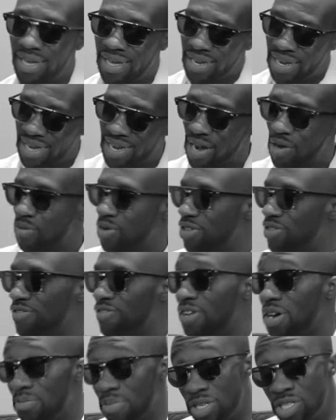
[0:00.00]
in it I once
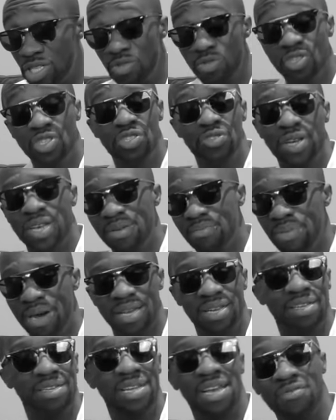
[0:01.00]
fell, but she was trained by
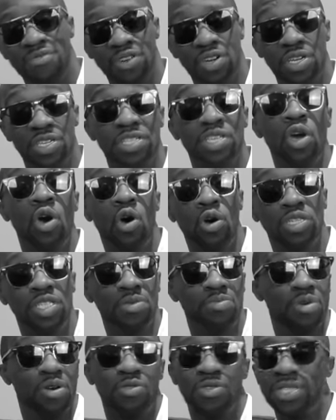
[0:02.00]
the devil, cause all she
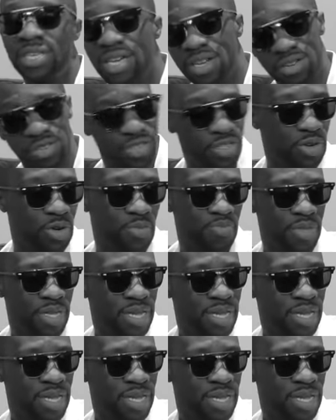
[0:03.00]
brought was hell, so